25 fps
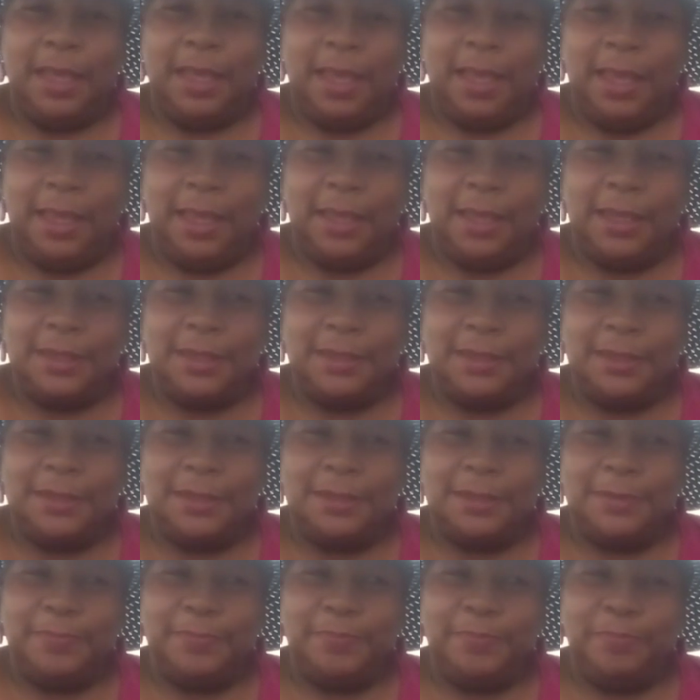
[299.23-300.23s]
and
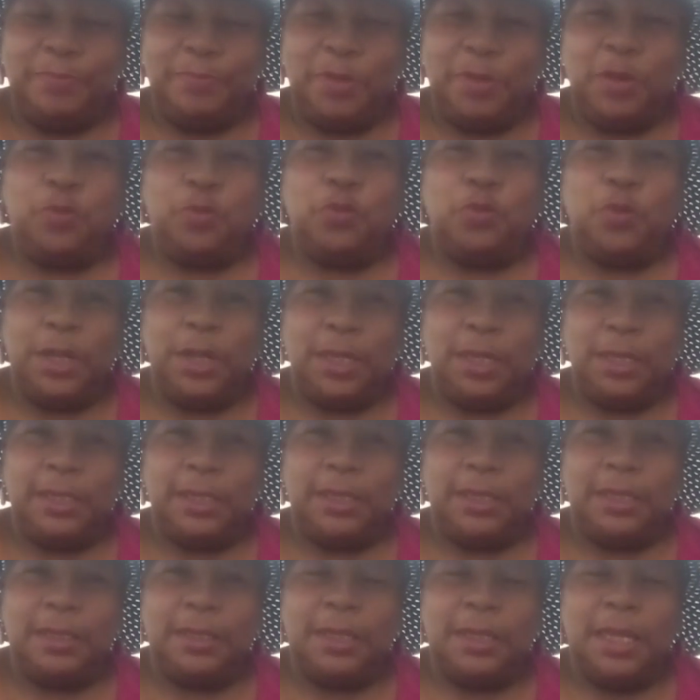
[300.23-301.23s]
be
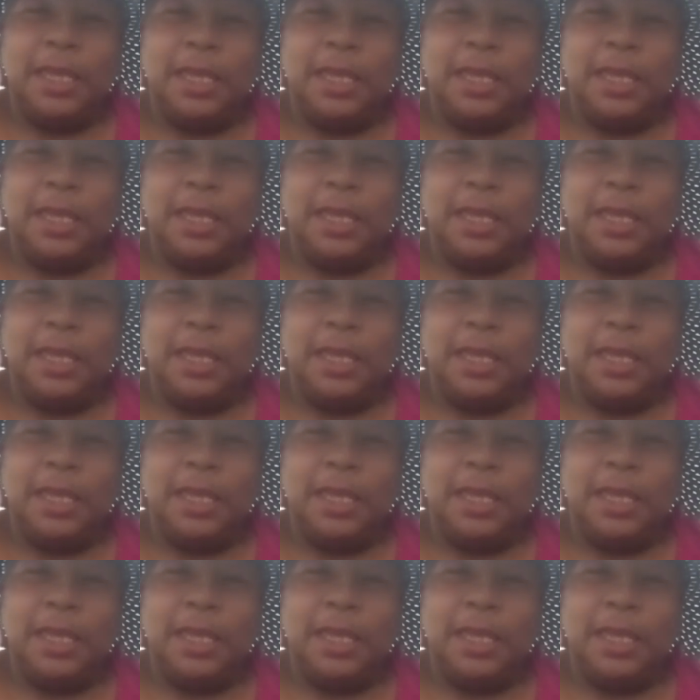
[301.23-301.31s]
willing.